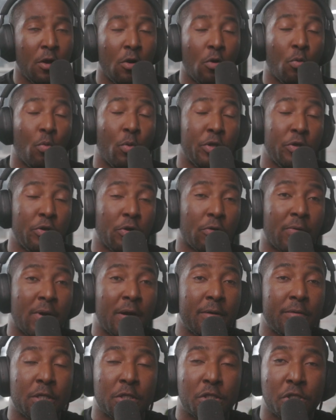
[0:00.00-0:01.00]
When you're
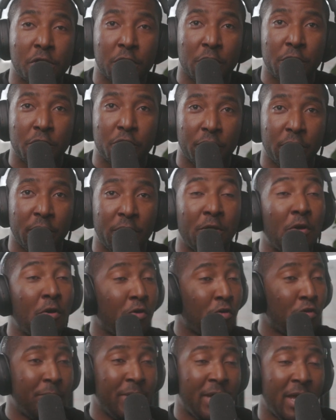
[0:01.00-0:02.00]
around your children,
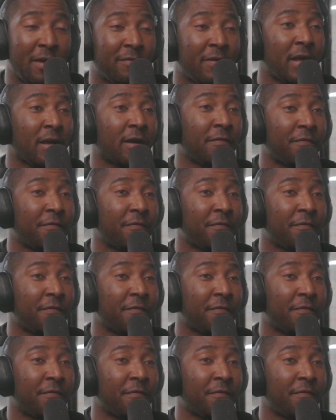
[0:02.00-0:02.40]
you behave like a